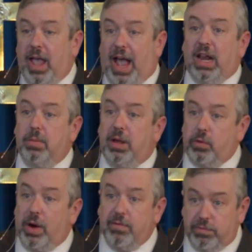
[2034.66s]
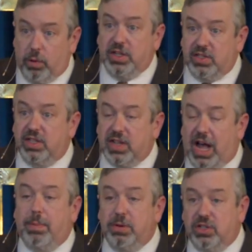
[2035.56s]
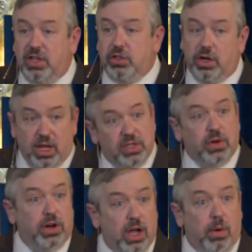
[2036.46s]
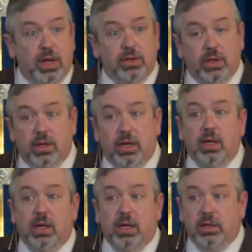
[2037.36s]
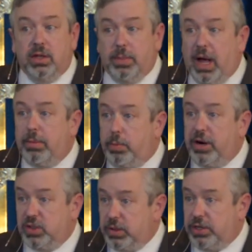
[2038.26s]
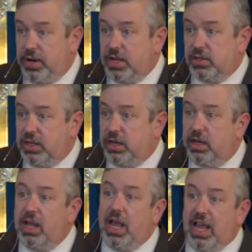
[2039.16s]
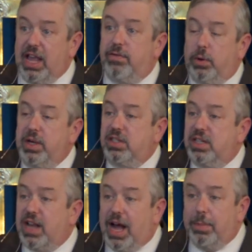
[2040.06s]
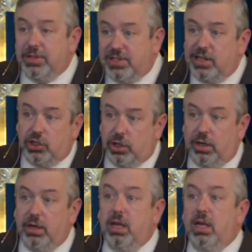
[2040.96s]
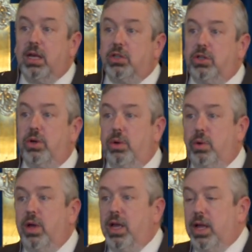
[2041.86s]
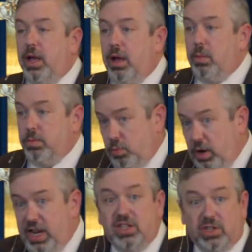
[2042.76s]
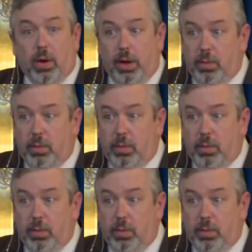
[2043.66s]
Alan McRae voiced his opposition. He's going to go into the Bible Presbyterian Synod. He voiced his opposition to what he saw at